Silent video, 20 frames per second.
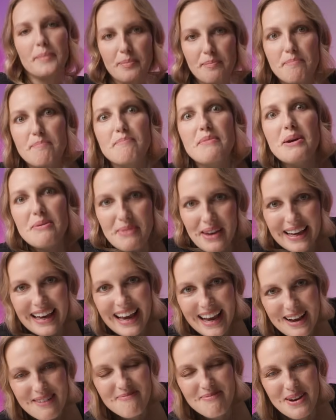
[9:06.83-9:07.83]

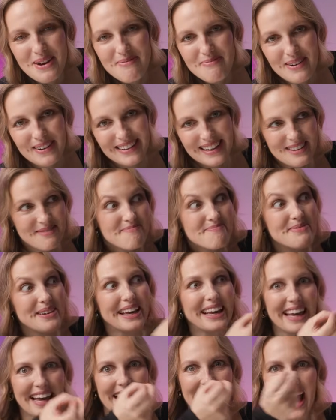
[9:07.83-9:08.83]
mimicking people and
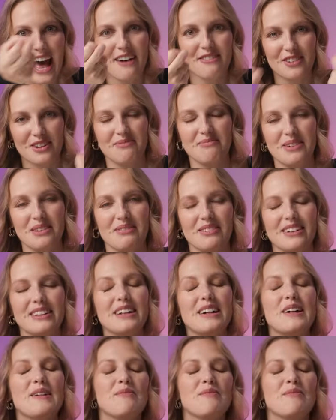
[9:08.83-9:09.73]
picking after people.